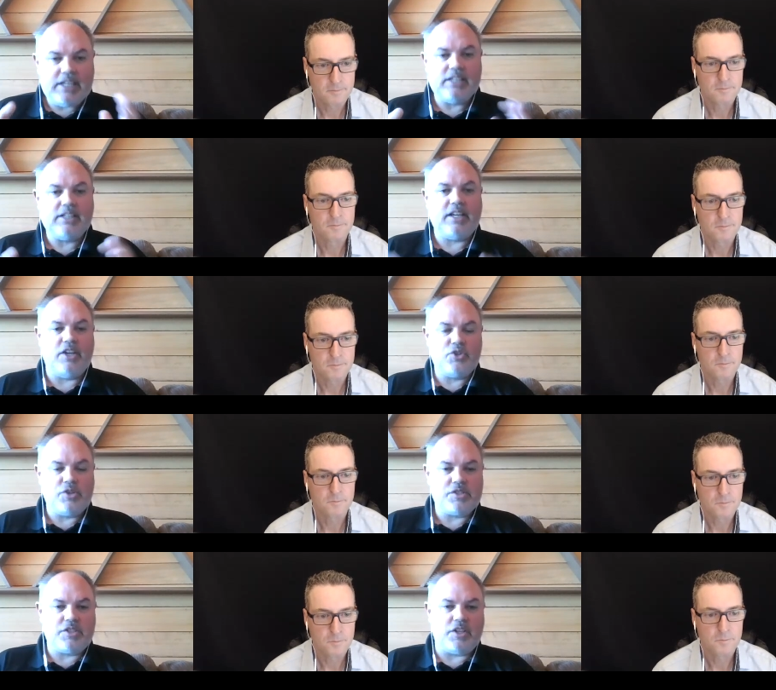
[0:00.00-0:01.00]
Speaker 1: keenly
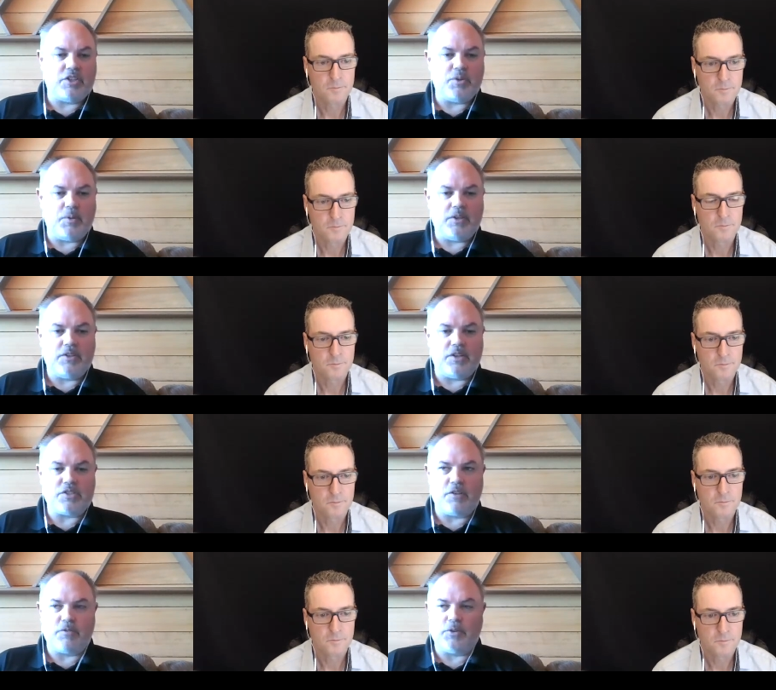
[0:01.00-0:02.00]
interested in doing
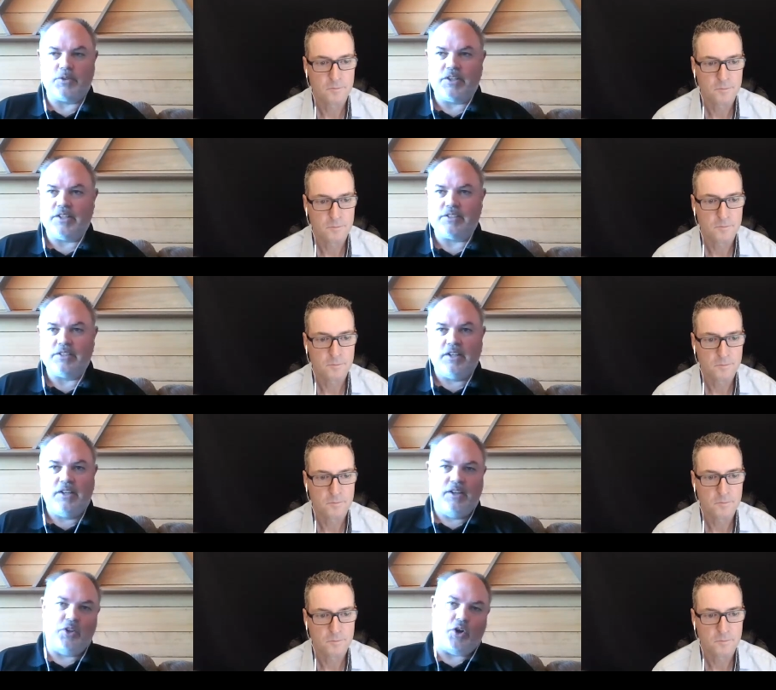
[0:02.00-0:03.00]
things differently. And
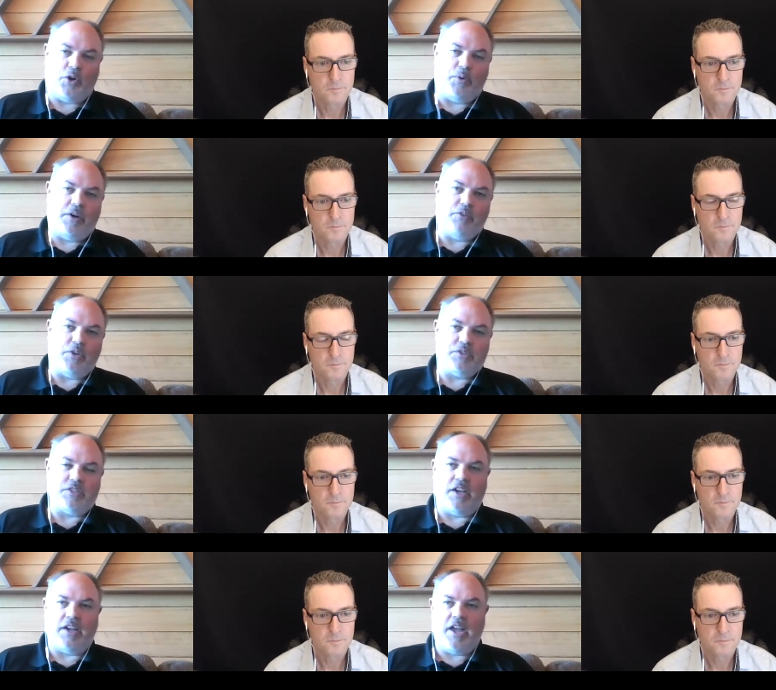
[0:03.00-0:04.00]
look, whenever you
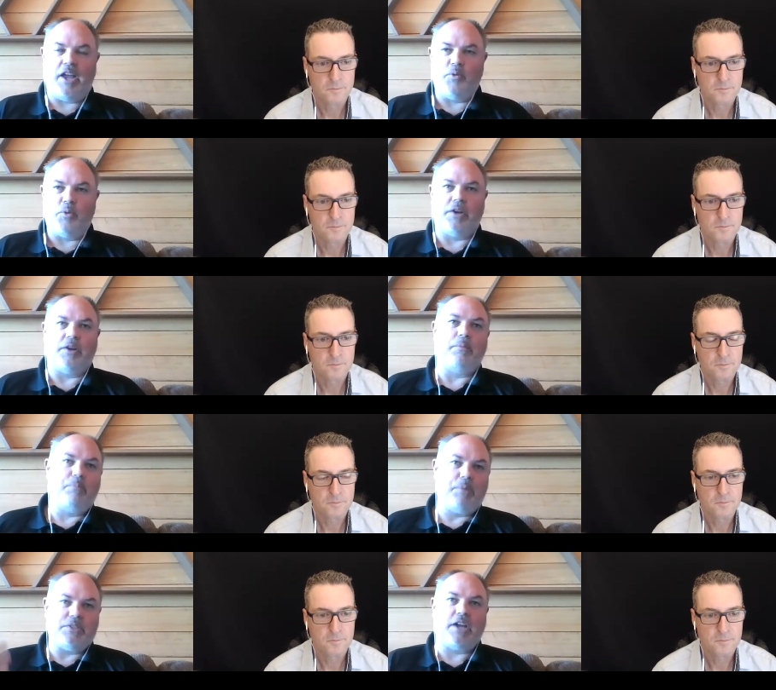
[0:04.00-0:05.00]
say, hey, we're going to
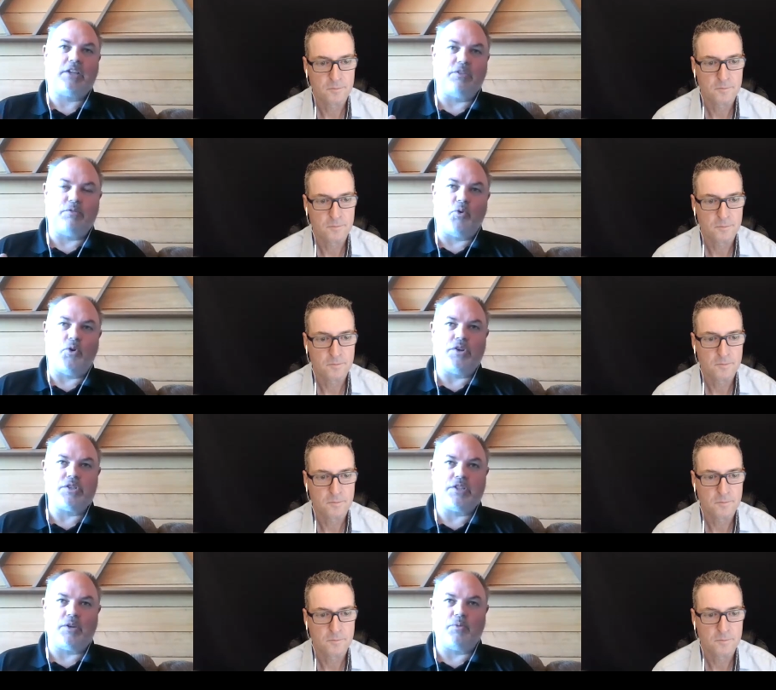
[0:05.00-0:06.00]
protect the
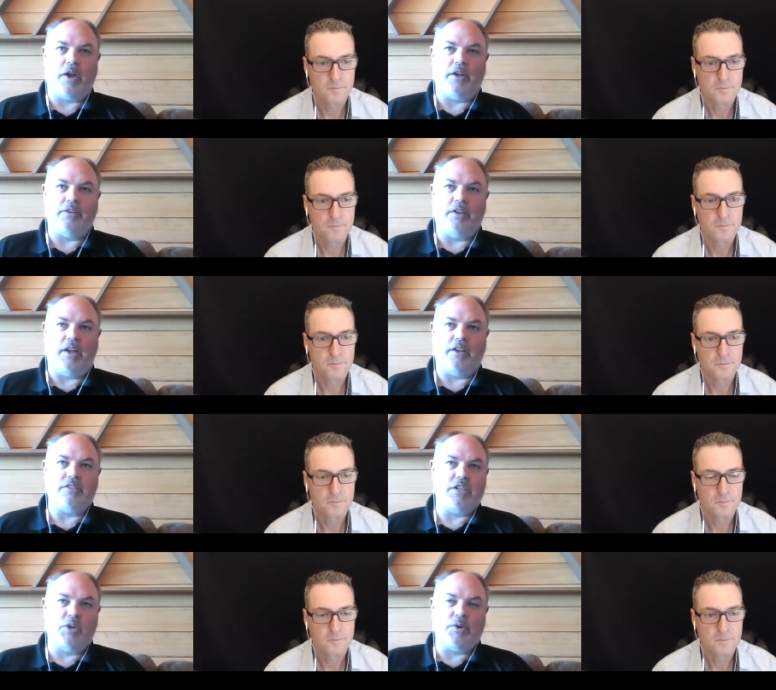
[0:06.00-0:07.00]
forest
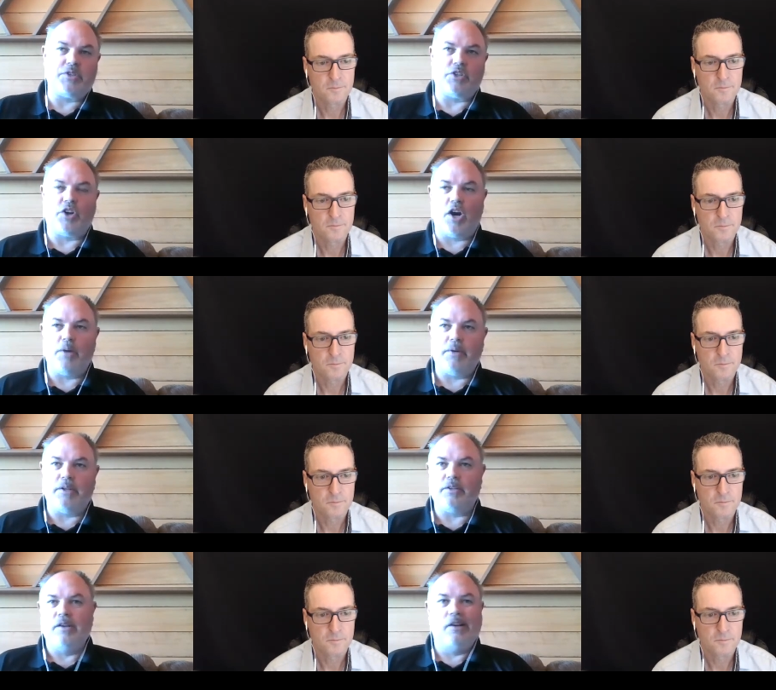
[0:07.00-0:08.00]
and sequester
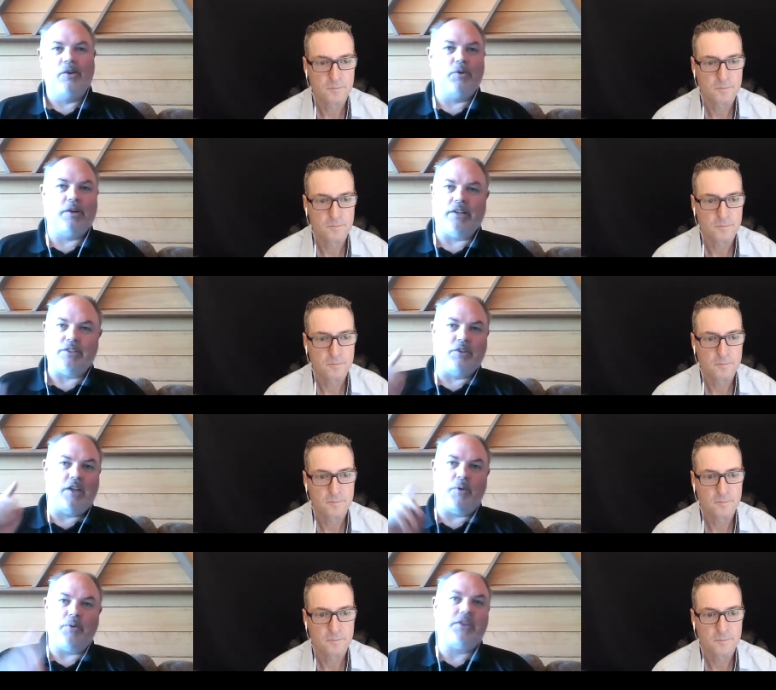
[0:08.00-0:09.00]
carbon, we're going to do
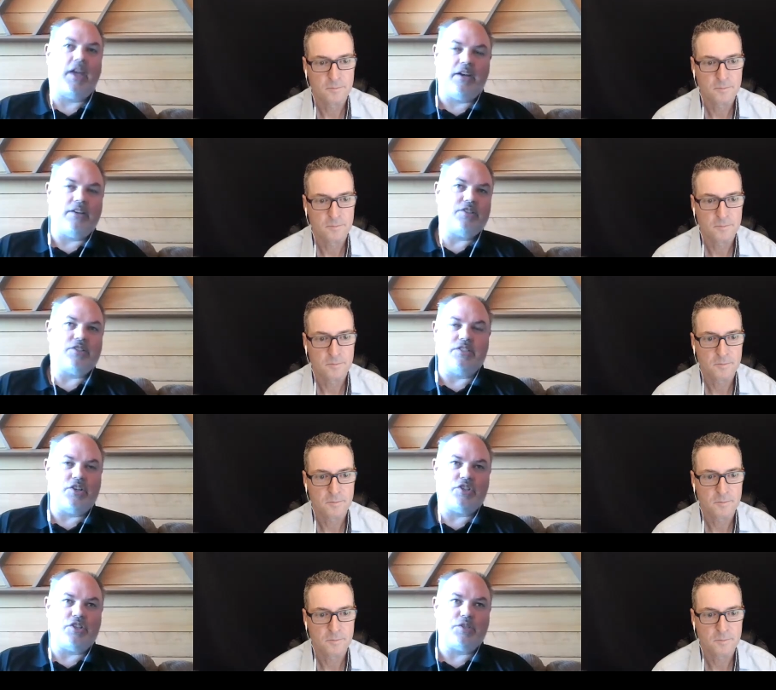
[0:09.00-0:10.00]
that with Canada's
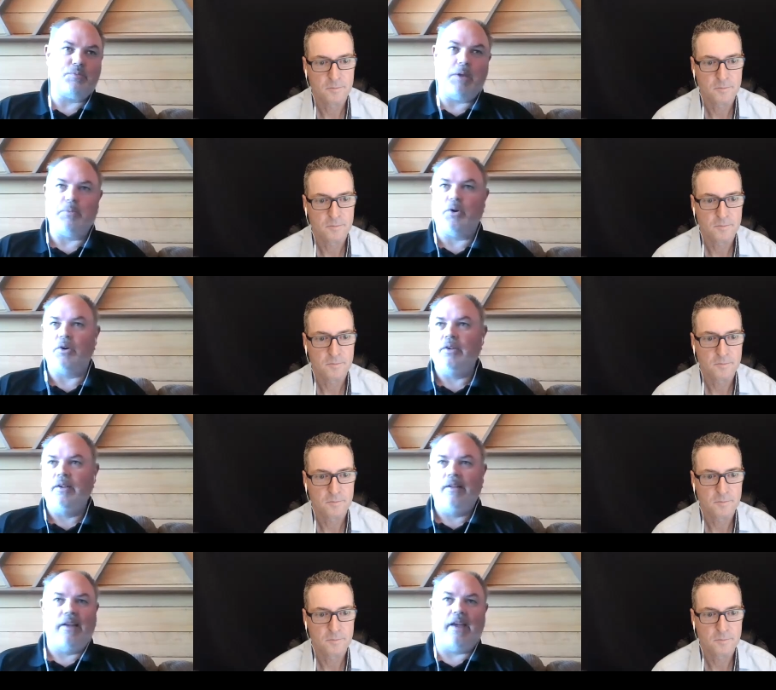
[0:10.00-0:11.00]
Indigenous people,
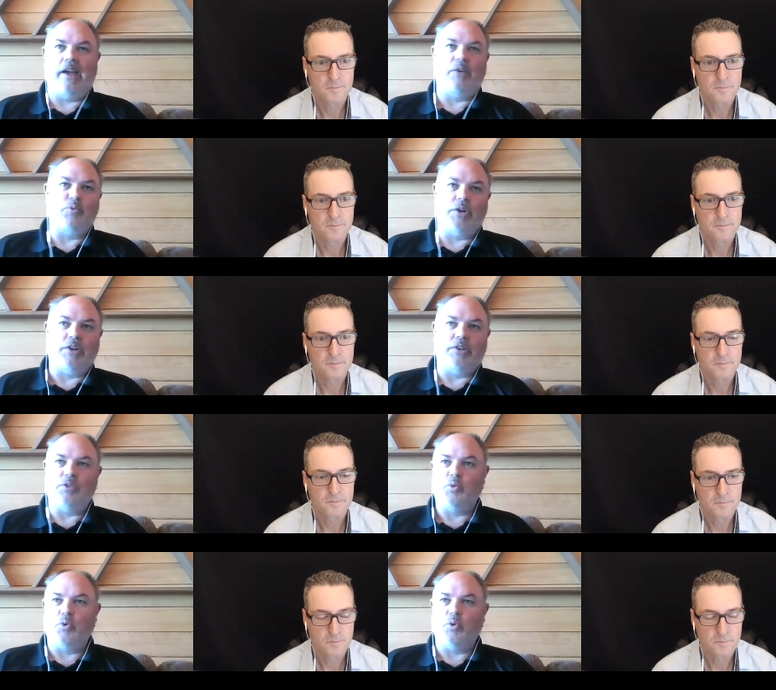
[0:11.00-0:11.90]
and we're going